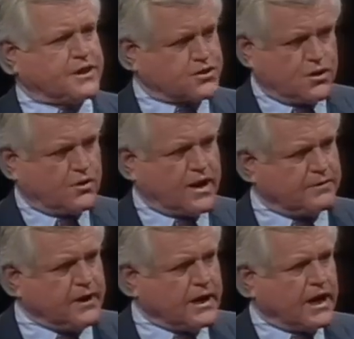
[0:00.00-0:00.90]
And so
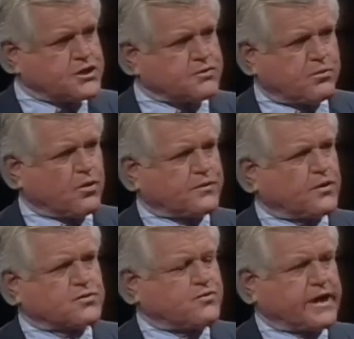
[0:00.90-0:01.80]
I support
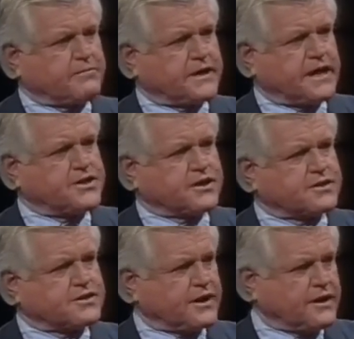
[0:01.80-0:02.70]
those
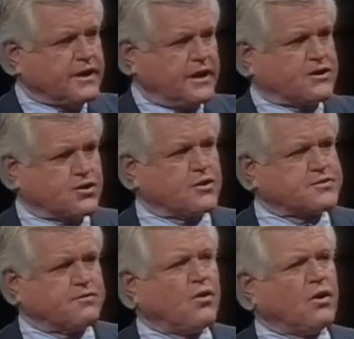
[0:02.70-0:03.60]
recommendations in
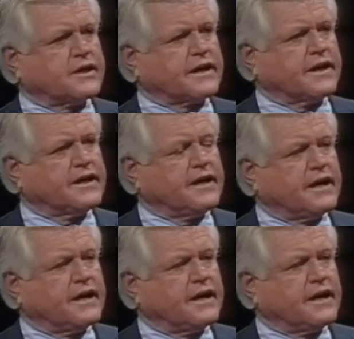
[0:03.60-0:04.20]
terms of halting it.